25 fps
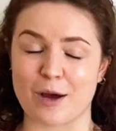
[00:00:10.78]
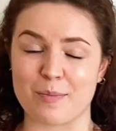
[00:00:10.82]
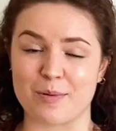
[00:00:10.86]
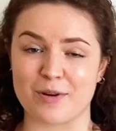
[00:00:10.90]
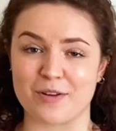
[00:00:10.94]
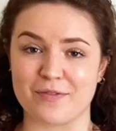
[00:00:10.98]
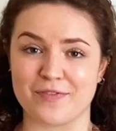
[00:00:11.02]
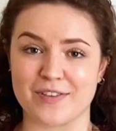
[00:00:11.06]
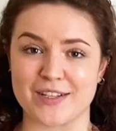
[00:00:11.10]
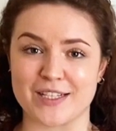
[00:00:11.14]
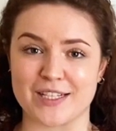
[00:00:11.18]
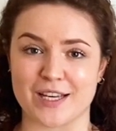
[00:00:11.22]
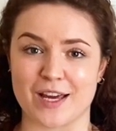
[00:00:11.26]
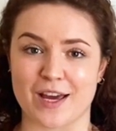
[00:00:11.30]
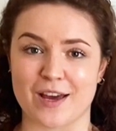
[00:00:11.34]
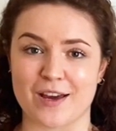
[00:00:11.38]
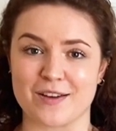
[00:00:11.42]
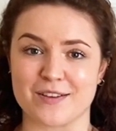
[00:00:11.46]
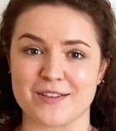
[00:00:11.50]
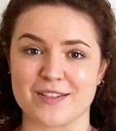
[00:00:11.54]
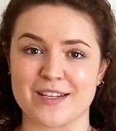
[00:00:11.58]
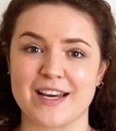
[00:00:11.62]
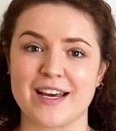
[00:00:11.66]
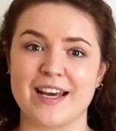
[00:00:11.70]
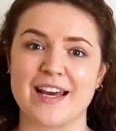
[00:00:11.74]
couple of
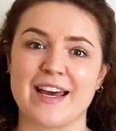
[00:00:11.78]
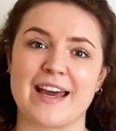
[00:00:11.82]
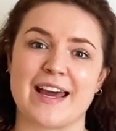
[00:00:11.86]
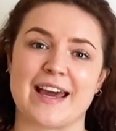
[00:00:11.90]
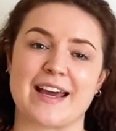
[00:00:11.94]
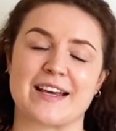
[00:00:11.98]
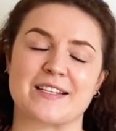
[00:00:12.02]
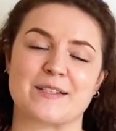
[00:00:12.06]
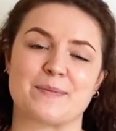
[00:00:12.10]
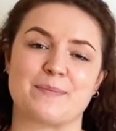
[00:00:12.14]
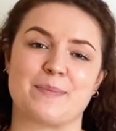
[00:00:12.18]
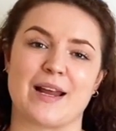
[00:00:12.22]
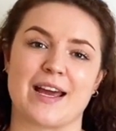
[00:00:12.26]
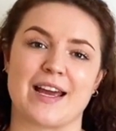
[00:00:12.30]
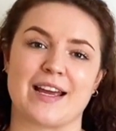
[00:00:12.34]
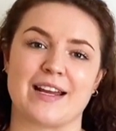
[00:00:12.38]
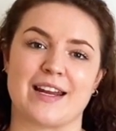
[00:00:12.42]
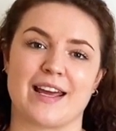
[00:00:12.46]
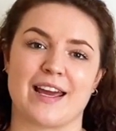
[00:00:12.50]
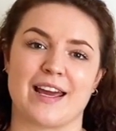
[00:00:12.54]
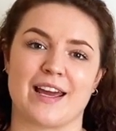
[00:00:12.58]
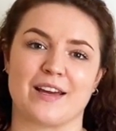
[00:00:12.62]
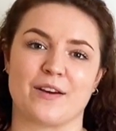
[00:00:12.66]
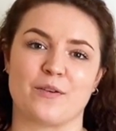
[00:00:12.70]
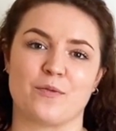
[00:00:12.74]
videos
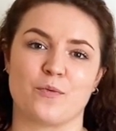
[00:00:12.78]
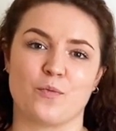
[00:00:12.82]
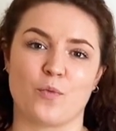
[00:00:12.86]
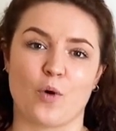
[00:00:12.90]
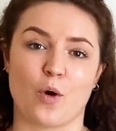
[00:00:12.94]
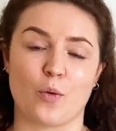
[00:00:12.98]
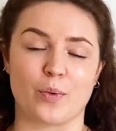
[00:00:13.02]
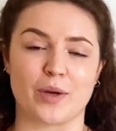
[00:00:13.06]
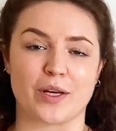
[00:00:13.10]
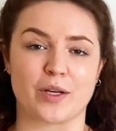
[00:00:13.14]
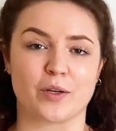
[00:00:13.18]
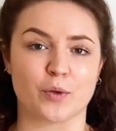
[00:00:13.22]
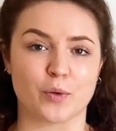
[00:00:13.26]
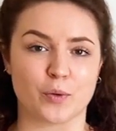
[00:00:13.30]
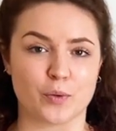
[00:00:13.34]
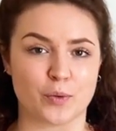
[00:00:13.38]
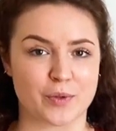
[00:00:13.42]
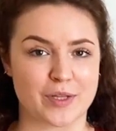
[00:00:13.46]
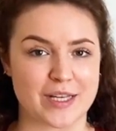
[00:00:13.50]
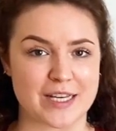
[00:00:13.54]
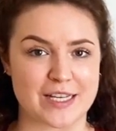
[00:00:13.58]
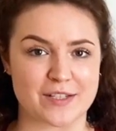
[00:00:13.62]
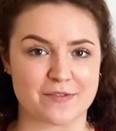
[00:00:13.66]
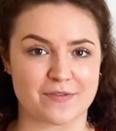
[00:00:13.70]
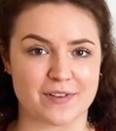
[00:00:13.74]
explaining what we call
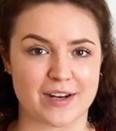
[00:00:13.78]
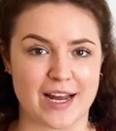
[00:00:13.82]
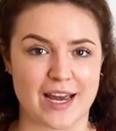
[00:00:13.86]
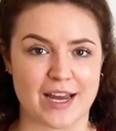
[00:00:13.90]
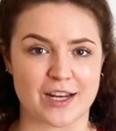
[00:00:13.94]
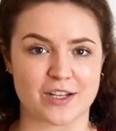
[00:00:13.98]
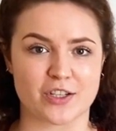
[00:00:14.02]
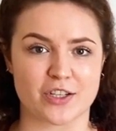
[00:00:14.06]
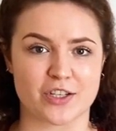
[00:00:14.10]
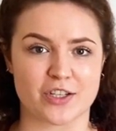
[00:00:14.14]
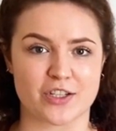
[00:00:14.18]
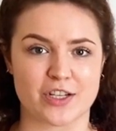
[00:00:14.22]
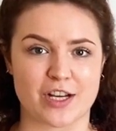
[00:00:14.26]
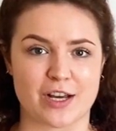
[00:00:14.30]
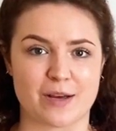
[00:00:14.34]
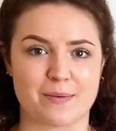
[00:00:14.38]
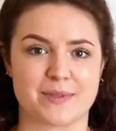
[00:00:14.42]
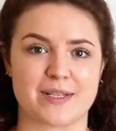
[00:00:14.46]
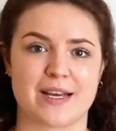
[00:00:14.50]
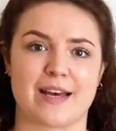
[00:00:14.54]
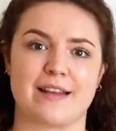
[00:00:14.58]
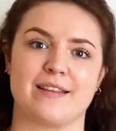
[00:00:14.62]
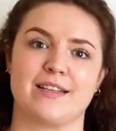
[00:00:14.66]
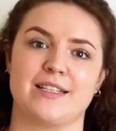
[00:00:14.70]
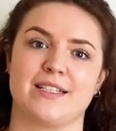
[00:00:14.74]
these
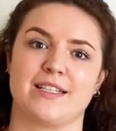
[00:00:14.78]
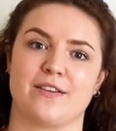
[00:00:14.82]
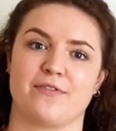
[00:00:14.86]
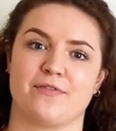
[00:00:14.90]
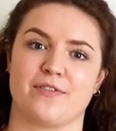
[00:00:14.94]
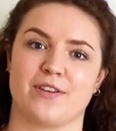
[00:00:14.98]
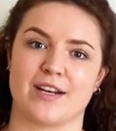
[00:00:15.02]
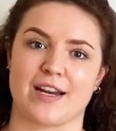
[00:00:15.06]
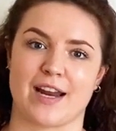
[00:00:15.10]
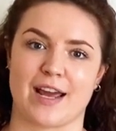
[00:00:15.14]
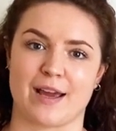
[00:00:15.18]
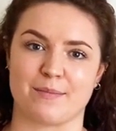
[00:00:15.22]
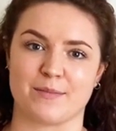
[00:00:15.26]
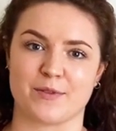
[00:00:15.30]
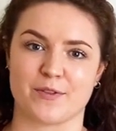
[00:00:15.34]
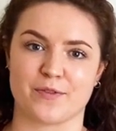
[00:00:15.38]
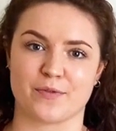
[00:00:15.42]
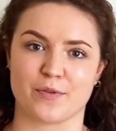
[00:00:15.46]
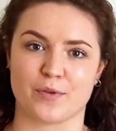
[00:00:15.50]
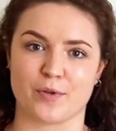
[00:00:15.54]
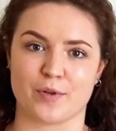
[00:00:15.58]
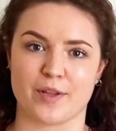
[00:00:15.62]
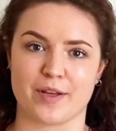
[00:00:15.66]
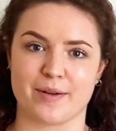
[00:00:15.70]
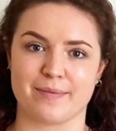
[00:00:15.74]
relationships and the different names
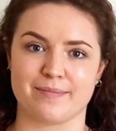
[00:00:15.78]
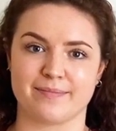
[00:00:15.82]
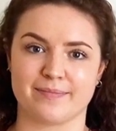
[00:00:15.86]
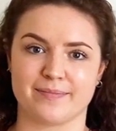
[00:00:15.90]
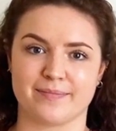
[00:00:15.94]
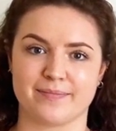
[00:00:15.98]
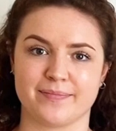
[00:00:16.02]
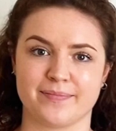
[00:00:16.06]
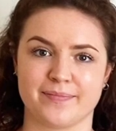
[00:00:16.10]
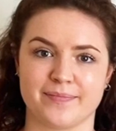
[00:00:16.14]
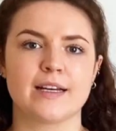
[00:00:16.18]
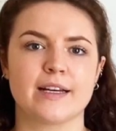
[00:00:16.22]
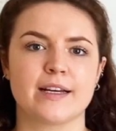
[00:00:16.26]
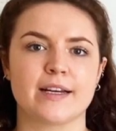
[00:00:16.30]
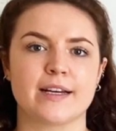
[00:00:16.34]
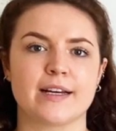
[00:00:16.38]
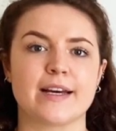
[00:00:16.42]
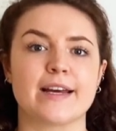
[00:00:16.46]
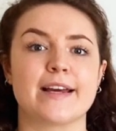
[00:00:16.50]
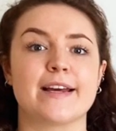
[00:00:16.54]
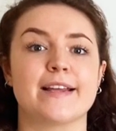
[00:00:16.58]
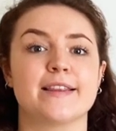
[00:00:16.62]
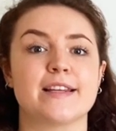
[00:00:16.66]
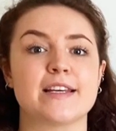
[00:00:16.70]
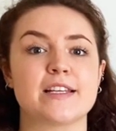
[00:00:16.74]
for them.
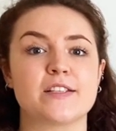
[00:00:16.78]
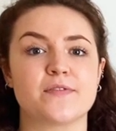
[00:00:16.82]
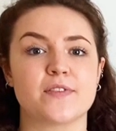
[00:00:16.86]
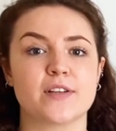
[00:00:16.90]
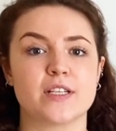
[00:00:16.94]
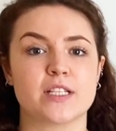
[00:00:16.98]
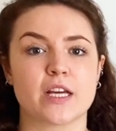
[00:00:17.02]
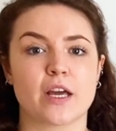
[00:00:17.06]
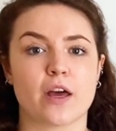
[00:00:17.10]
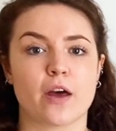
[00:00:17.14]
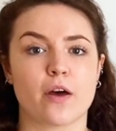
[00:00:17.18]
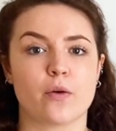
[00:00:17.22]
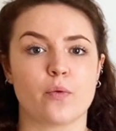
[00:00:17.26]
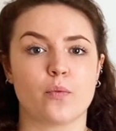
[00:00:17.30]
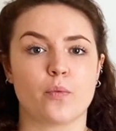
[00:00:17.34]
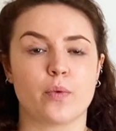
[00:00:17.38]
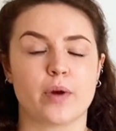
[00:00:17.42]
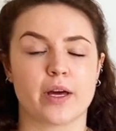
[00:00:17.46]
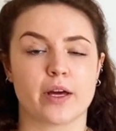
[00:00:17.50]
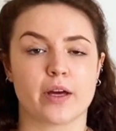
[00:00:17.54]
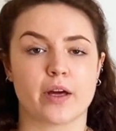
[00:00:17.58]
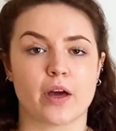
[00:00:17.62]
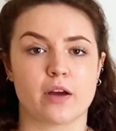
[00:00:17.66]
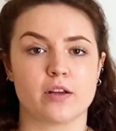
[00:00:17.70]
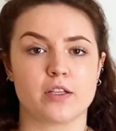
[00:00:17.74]
In this video,
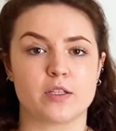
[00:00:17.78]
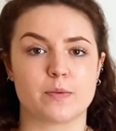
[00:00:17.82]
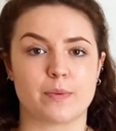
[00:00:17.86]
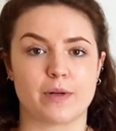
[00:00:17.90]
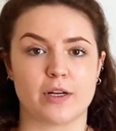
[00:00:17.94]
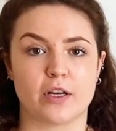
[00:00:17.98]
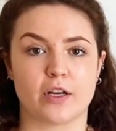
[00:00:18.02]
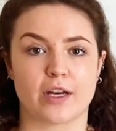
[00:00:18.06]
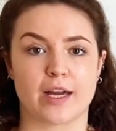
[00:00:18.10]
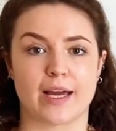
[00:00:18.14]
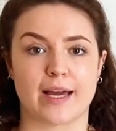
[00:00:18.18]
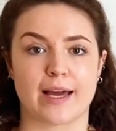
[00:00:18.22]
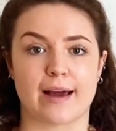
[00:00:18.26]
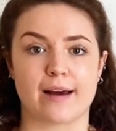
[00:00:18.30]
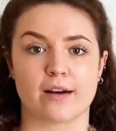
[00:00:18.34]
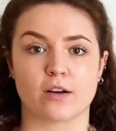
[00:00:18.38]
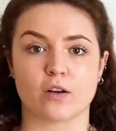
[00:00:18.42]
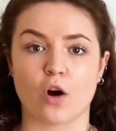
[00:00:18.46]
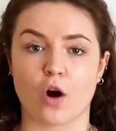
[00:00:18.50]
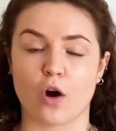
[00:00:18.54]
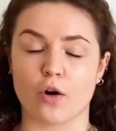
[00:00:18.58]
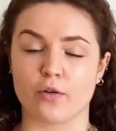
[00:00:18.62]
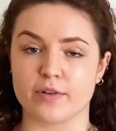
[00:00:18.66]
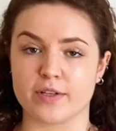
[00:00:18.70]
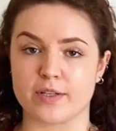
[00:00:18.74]
we are going to be looking at
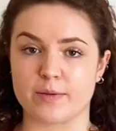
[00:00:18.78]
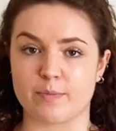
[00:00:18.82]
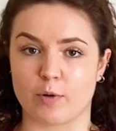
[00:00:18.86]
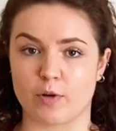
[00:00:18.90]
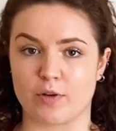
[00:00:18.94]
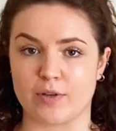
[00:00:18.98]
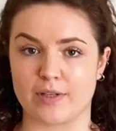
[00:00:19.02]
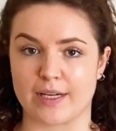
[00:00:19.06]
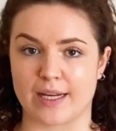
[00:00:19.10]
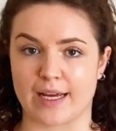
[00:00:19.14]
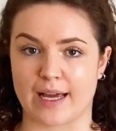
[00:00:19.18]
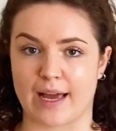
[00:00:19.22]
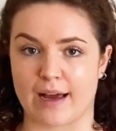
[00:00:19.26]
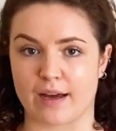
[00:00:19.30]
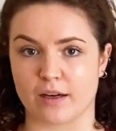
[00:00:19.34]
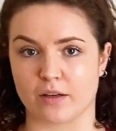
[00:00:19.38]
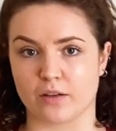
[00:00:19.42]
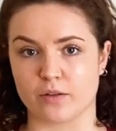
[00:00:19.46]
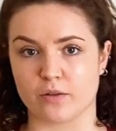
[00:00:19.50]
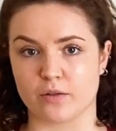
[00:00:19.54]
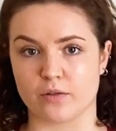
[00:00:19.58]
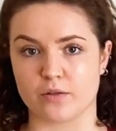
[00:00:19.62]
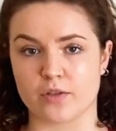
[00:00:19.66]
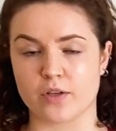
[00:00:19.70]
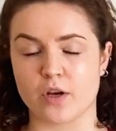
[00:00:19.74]
corresponding
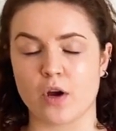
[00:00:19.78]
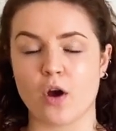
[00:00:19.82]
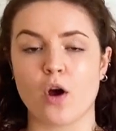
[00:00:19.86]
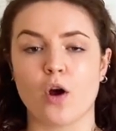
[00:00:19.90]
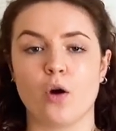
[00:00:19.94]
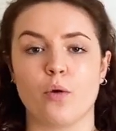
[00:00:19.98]
angles.